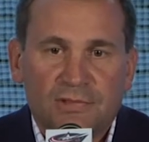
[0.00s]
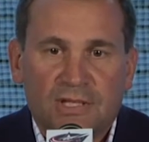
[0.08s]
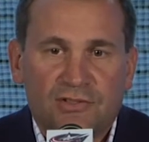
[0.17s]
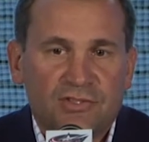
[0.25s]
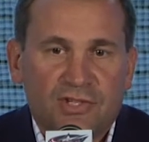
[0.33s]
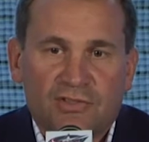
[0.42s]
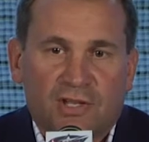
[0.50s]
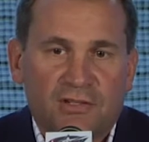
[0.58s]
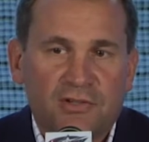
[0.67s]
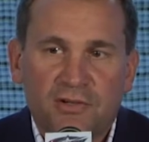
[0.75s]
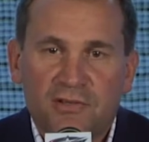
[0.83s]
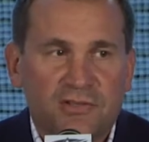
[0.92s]
it's just
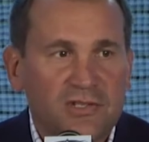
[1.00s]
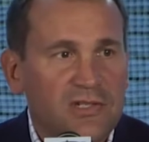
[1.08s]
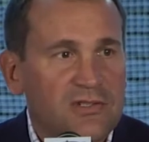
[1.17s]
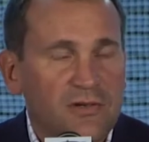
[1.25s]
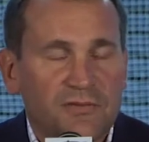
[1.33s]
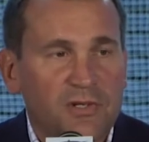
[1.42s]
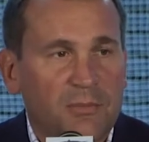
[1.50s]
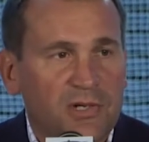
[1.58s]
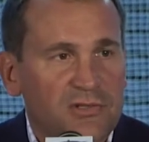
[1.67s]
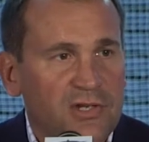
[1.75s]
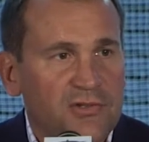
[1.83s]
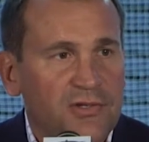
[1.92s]
like during the season if
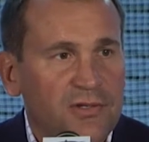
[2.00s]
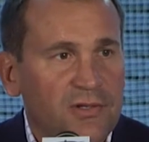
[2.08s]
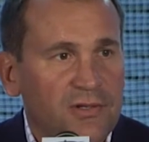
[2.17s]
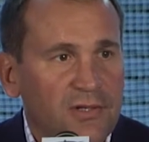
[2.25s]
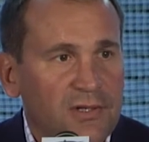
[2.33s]
somebody's injured.